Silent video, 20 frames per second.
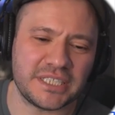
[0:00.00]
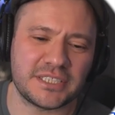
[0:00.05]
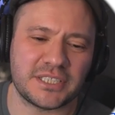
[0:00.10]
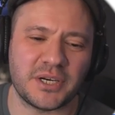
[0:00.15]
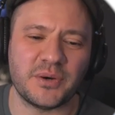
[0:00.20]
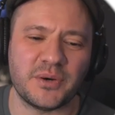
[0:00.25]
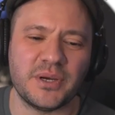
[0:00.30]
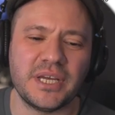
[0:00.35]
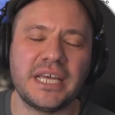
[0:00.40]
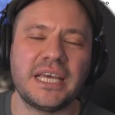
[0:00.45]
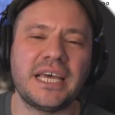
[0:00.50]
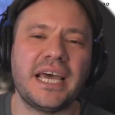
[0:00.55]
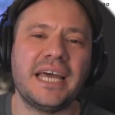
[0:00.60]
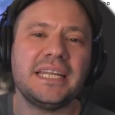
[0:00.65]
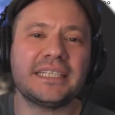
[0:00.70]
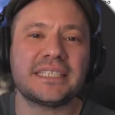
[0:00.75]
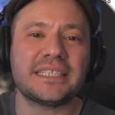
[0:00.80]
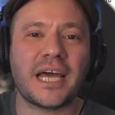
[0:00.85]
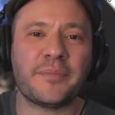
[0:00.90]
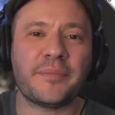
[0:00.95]
So
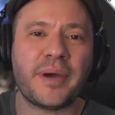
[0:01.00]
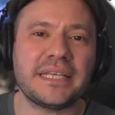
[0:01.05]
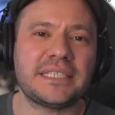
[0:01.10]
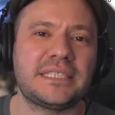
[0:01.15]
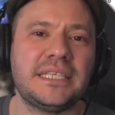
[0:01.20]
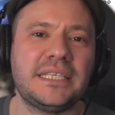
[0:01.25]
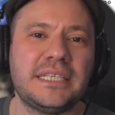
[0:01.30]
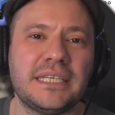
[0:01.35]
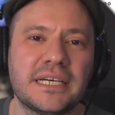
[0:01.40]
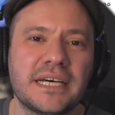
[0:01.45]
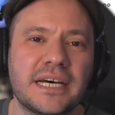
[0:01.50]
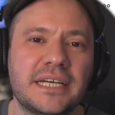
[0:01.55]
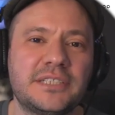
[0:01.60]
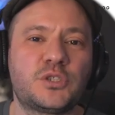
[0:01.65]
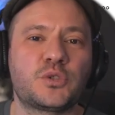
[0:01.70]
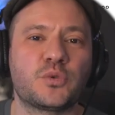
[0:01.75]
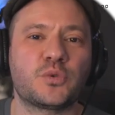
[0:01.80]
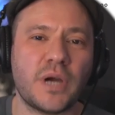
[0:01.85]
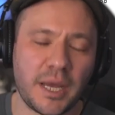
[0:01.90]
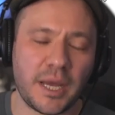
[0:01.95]
anytime I see a
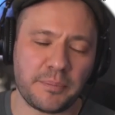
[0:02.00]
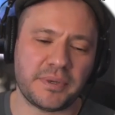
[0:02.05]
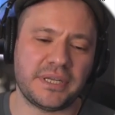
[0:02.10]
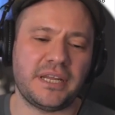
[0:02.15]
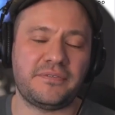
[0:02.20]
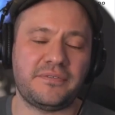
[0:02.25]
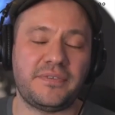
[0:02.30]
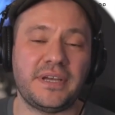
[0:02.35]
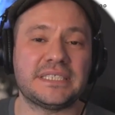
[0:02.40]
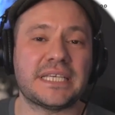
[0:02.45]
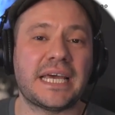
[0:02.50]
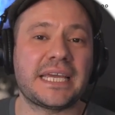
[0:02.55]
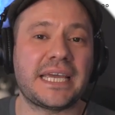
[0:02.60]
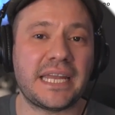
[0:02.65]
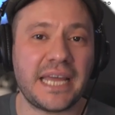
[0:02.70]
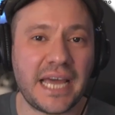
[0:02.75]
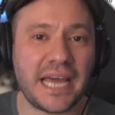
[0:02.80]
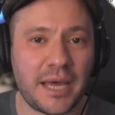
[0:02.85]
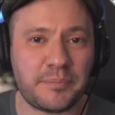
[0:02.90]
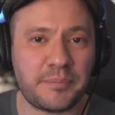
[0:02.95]
drop in Enphase, I get
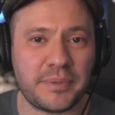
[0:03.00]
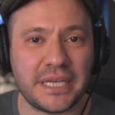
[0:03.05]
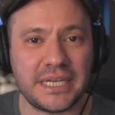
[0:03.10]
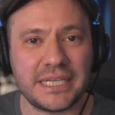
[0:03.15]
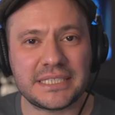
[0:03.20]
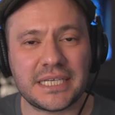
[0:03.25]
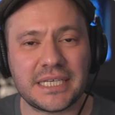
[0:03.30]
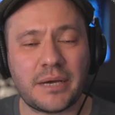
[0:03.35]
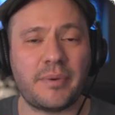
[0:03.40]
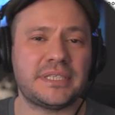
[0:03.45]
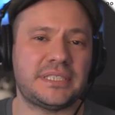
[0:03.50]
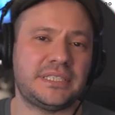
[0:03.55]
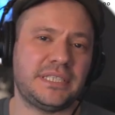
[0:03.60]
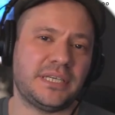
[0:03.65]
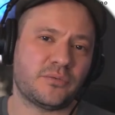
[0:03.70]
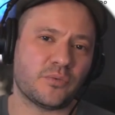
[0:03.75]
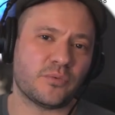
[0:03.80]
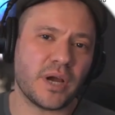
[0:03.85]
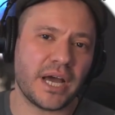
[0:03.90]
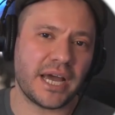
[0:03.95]
happy. Anytime I see
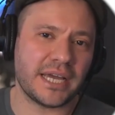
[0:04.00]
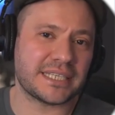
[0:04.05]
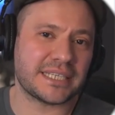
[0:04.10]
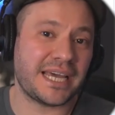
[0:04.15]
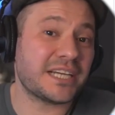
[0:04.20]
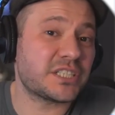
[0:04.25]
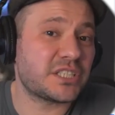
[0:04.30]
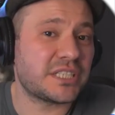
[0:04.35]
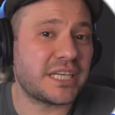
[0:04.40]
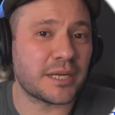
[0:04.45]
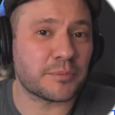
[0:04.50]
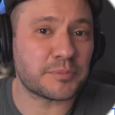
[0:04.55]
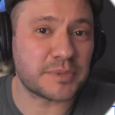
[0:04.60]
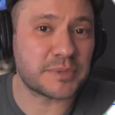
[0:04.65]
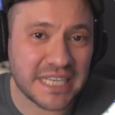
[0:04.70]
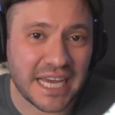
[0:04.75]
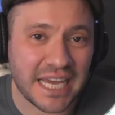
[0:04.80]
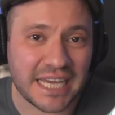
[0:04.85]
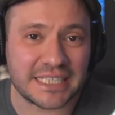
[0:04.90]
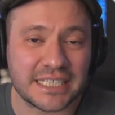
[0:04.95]
it rise, I actually get
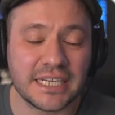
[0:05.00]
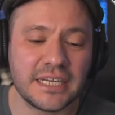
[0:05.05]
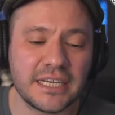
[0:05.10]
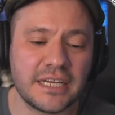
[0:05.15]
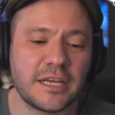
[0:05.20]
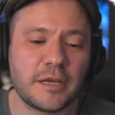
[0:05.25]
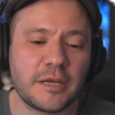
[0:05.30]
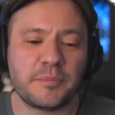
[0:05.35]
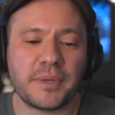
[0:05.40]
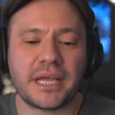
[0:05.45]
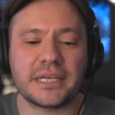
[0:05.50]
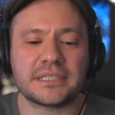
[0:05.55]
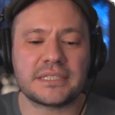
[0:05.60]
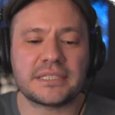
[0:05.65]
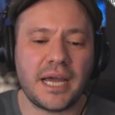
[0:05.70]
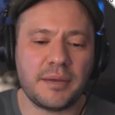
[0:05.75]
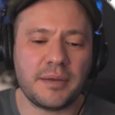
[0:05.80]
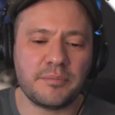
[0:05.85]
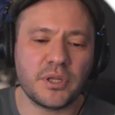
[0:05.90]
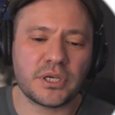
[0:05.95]
upset because
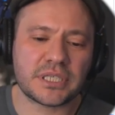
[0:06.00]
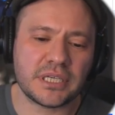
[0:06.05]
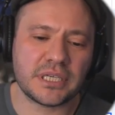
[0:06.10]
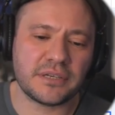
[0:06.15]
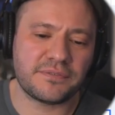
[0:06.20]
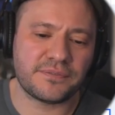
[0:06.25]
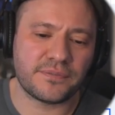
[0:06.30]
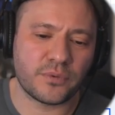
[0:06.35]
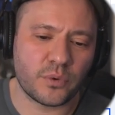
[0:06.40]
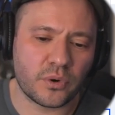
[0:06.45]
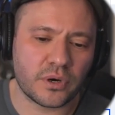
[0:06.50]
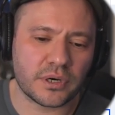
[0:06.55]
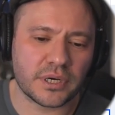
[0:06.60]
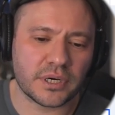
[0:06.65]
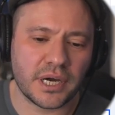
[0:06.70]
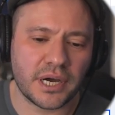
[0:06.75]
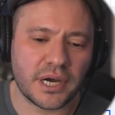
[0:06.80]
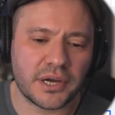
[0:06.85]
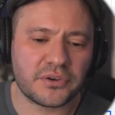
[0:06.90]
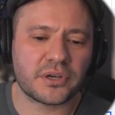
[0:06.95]
I'm looking for
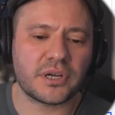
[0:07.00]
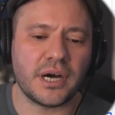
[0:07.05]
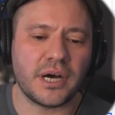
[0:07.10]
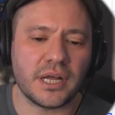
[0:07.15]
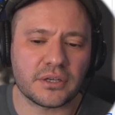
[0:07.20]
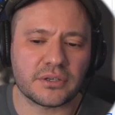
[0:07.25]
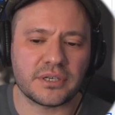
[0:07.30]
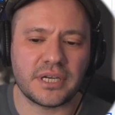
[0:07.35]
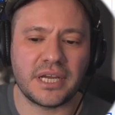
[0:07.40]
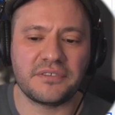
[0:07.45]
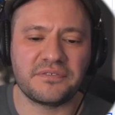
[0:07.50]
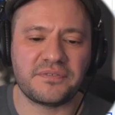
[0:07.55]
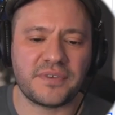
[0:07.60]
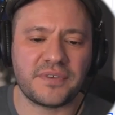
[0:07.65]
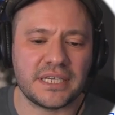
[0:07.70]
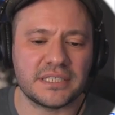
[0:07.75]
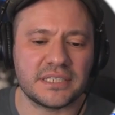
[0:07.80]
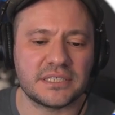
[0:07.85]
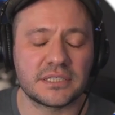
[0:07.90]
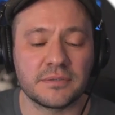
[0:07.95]
$100
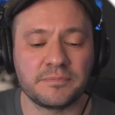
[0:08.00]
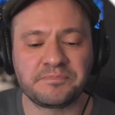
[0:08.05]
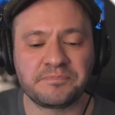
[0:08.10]
Enphase.